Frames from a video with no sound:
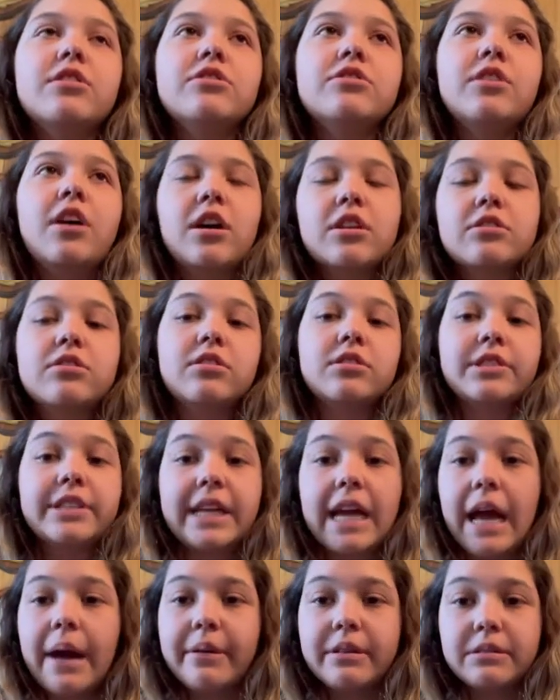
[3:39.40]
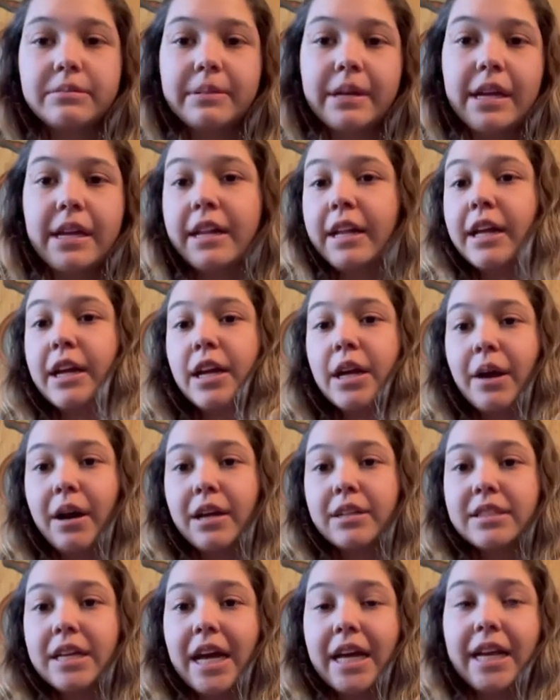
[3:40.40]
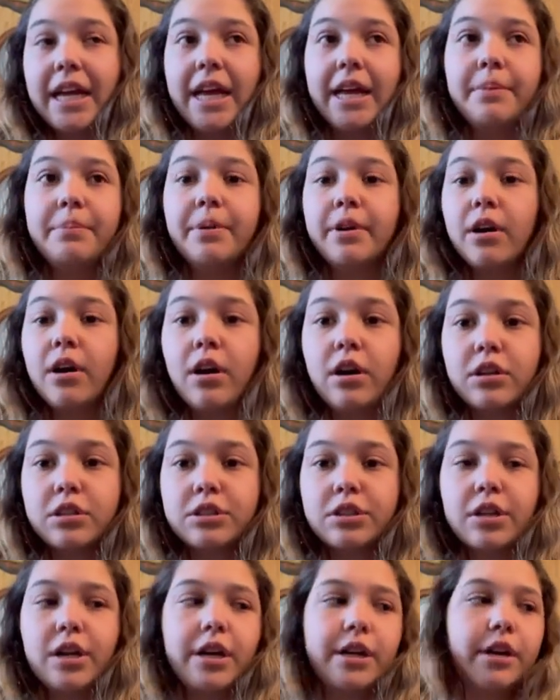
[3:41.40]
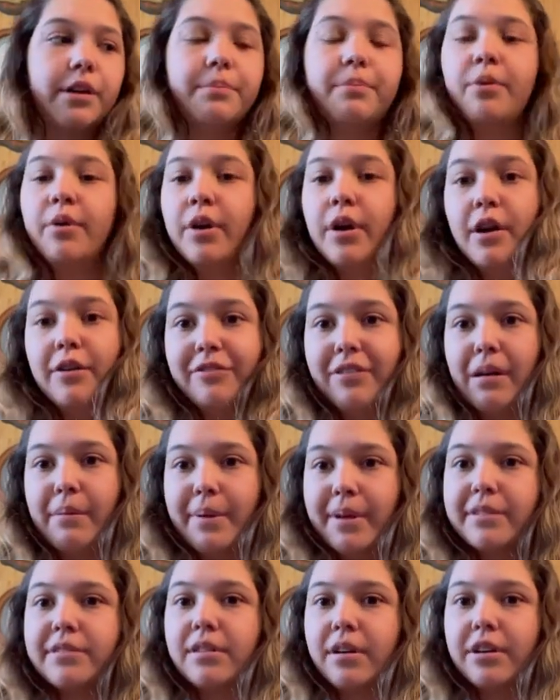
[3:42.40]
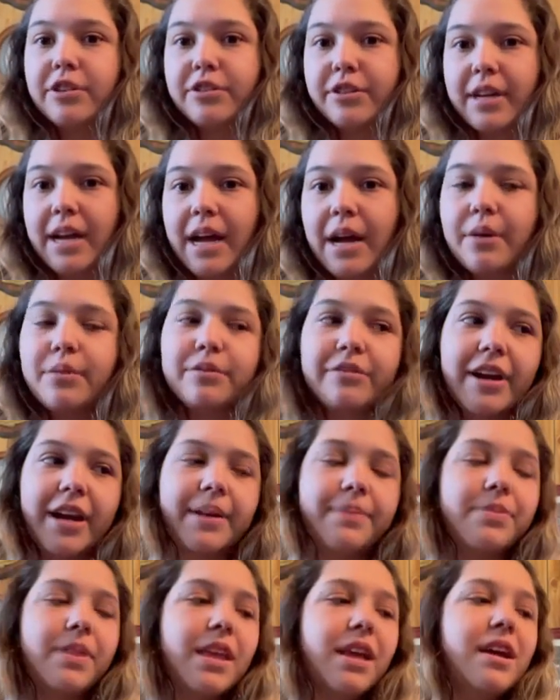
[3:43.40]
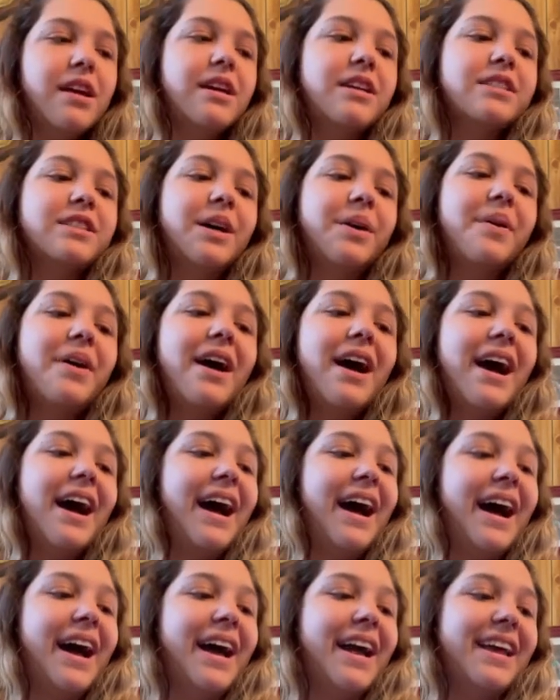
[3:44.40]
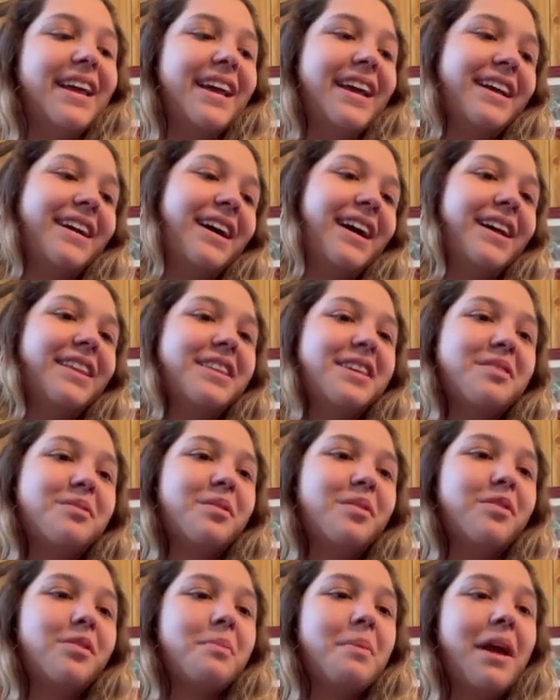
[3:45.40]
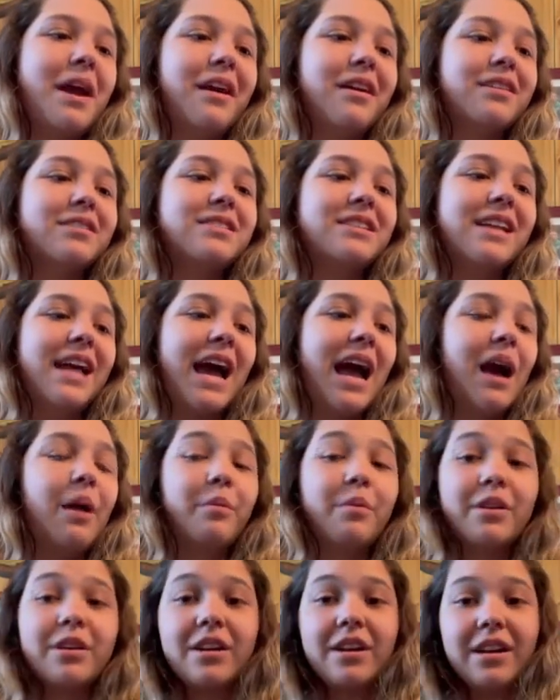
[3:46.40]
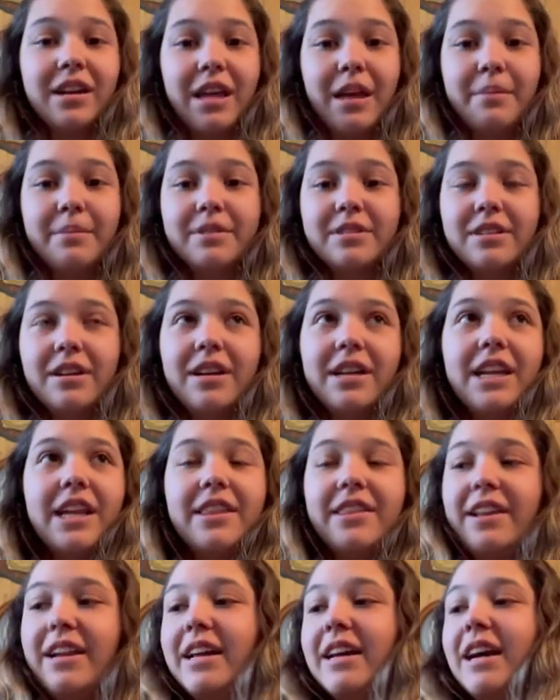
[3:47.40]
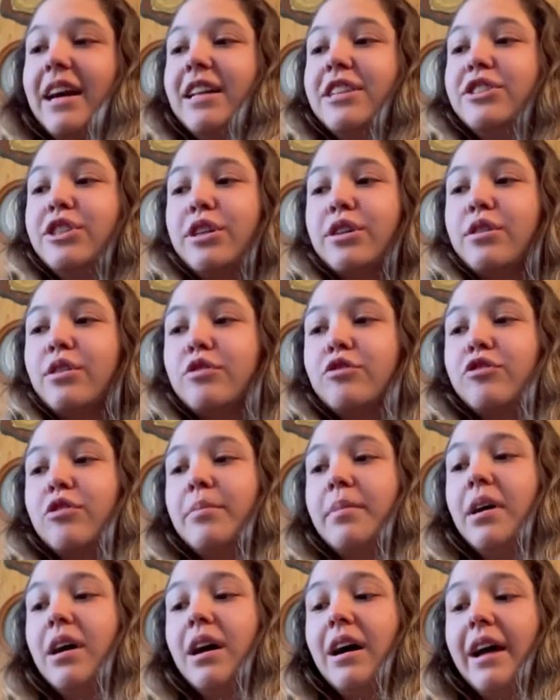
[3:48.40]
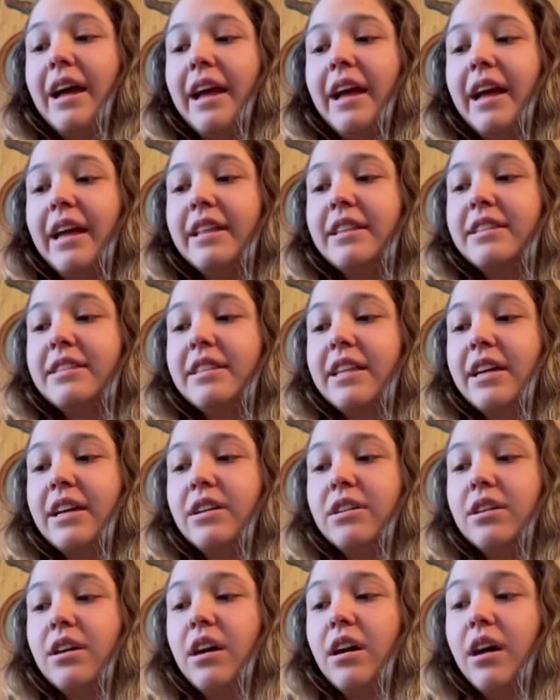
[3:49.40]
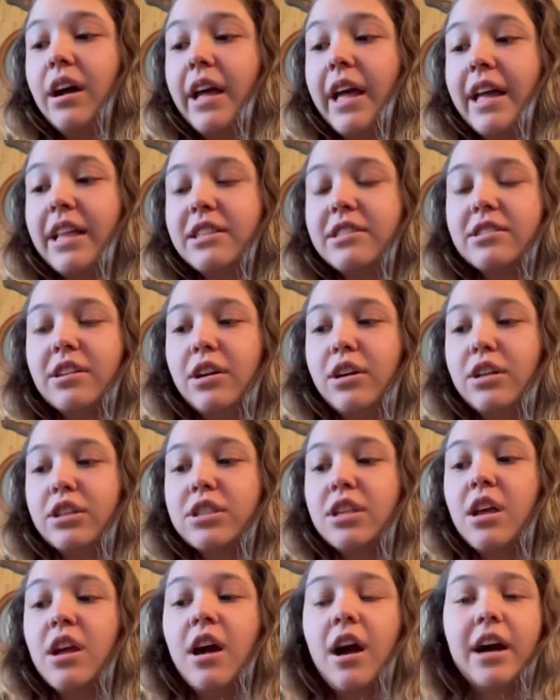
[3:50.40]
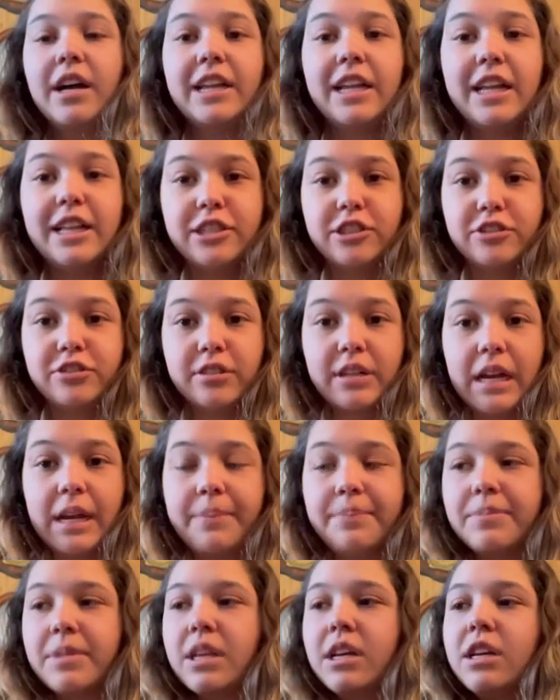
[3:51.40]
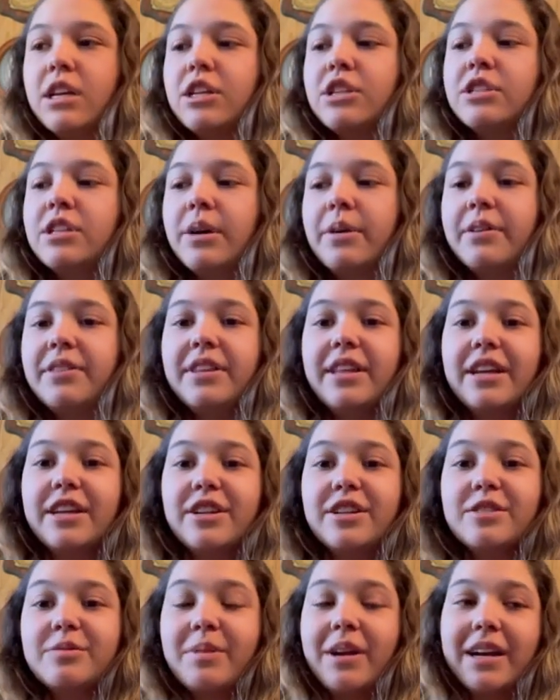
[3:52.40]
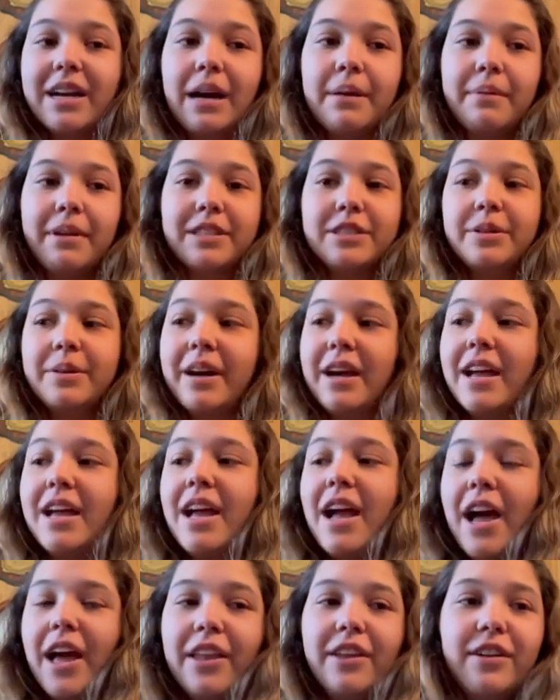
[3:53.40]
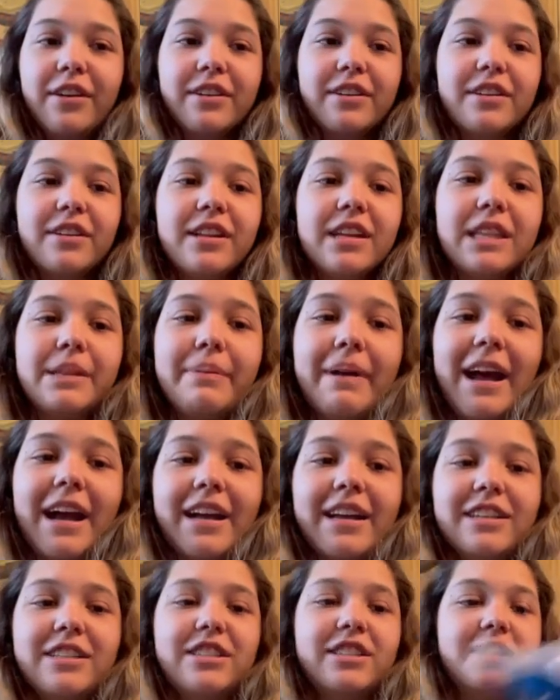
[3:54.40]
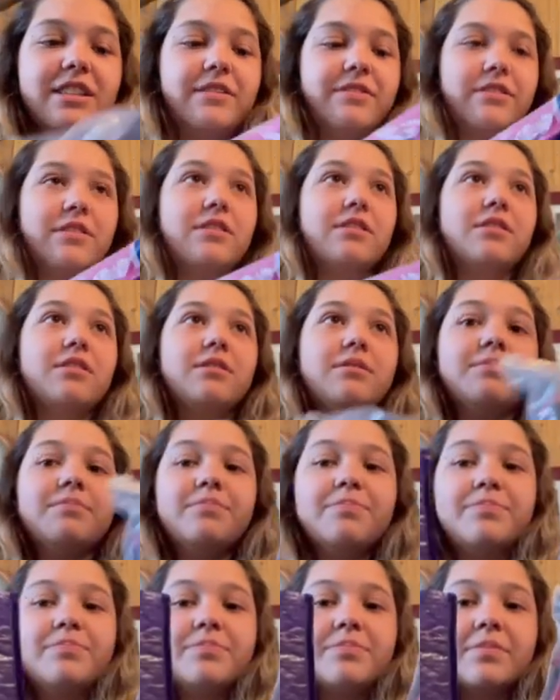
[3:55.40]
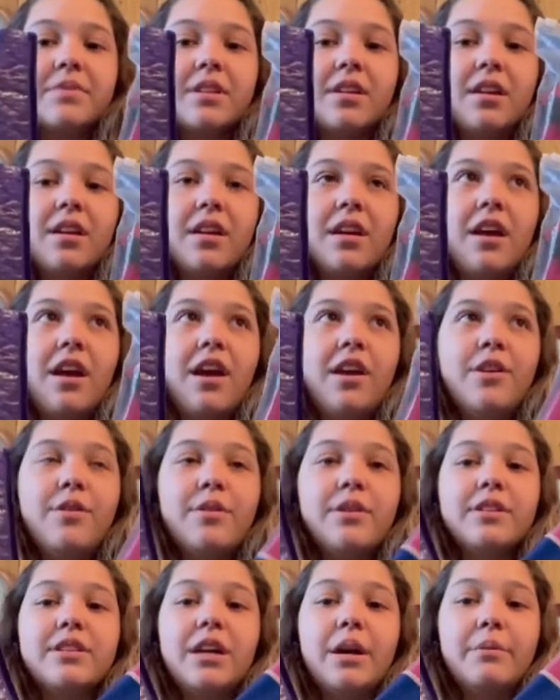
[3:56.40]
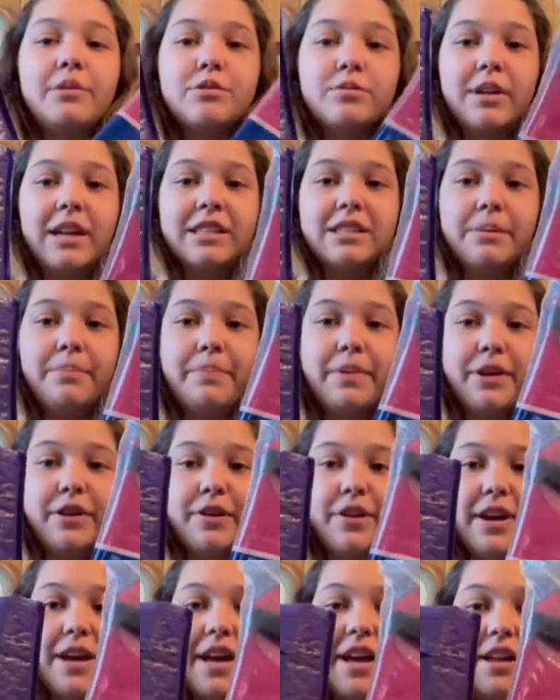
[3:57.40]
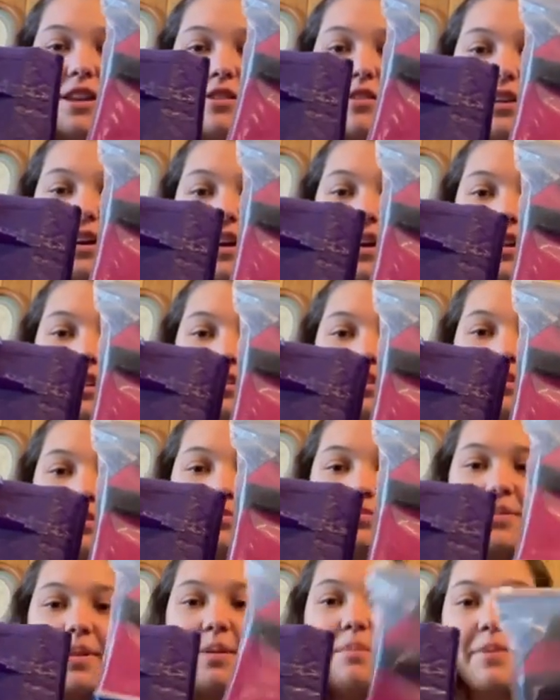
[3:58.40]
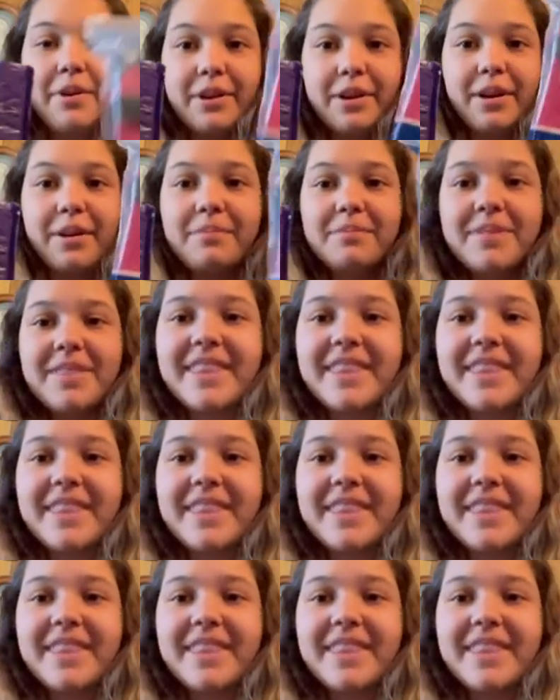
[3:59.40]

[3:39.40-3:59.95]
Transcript: docile the cow with me and can go outside and put a halter on and put a fly mask on your cow, right? So I got this one from Harrison Howard on Amazon, and then I got Jericho's from Hot Head Stalls on Instagram. So there's where I got mine to at. And look at the packaging difference. You can tell which one has a bigger head, you guys. Buttercup.